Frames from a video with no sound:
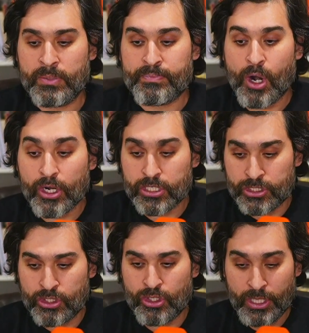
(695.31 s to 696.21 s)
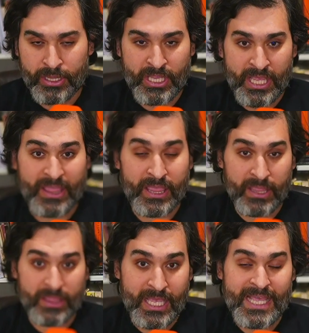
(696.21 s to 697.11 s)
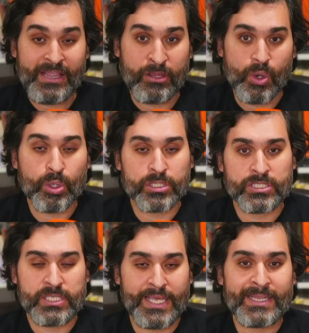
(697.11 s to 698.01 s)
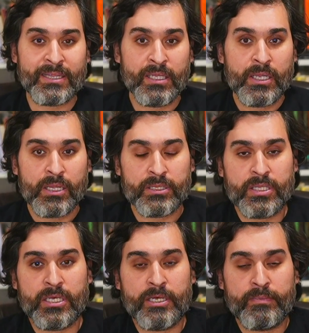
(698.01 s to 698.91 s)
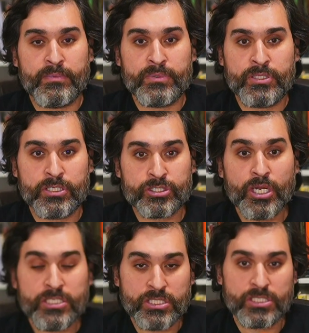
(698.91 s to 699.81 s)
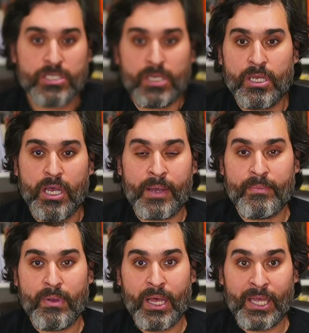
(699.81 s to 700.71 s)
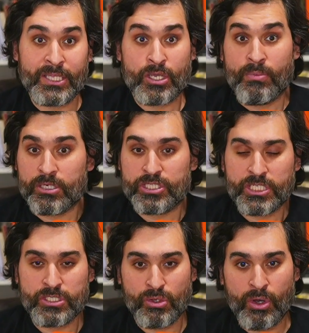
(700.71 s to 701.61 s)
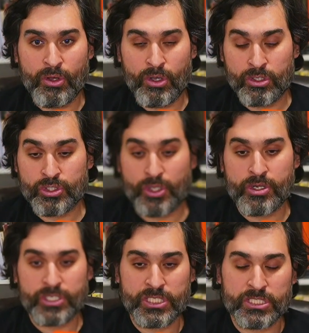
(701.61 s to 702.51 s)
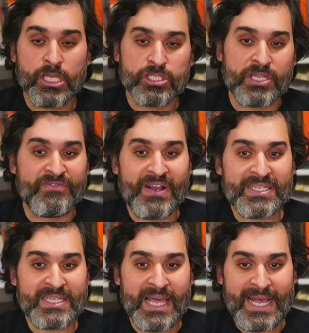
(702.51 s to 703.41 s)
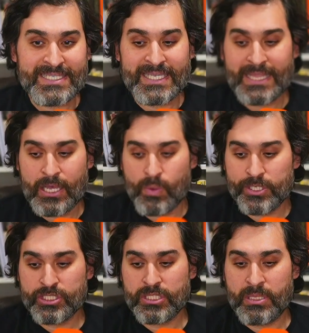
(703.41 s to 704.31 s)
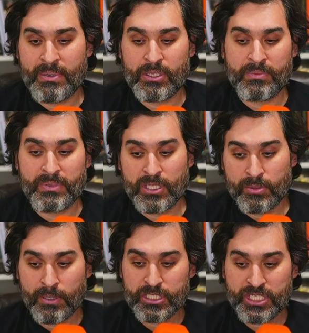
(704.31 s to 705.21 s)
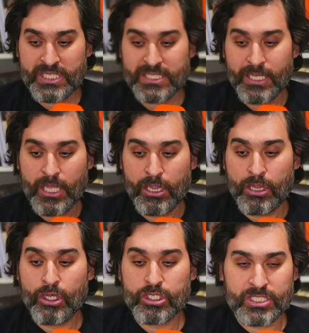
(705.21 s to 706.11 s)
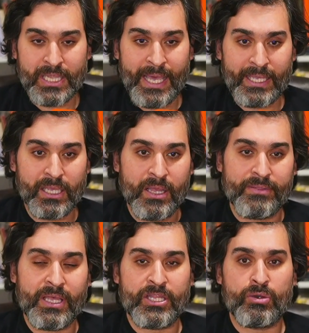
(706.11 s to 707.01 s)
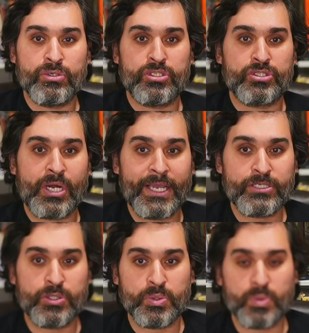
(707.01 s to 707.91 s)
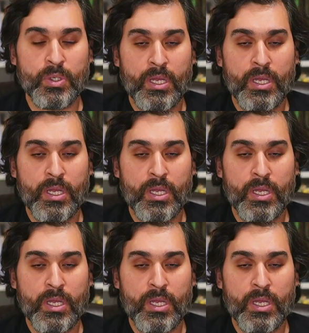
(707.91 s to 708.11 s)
product, the ETH tokens in the trusts, are they commodities or securities? The fact that they're asking that question about them being commodities looks like that they're going to try to